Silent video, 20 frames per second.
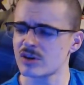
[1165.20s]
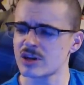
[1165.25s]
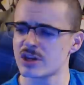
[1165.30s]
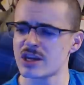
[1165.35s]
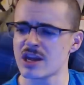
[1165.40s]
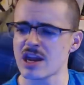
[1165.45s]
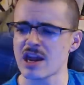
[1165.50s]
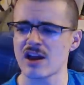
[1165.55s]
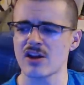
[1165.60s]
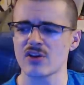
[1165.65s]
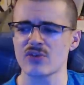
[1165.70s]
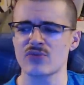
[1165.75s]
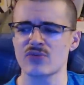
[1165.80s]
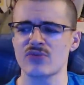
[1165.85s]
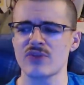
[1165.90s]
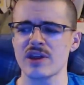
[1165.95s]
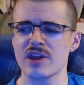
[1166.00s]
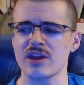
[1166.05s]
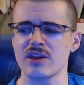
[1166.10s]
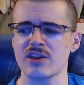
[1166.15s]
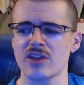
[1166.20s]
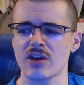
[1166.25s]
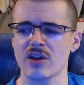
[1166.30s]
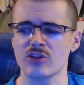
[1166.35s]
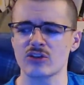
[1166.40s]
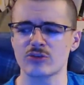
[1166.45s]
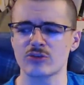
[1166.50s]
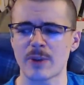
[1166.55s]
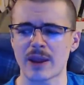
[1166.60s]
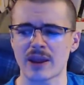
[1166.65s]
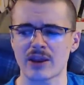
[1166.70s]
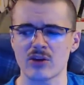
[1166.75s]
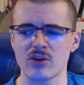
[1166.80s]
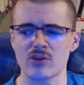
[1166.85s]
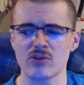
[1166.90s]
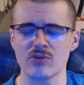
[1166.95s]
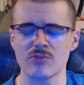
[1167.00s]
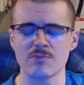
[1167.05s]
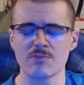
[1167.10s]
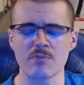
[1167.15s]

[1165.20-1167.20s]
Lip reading: yeah, I think, though, Speku,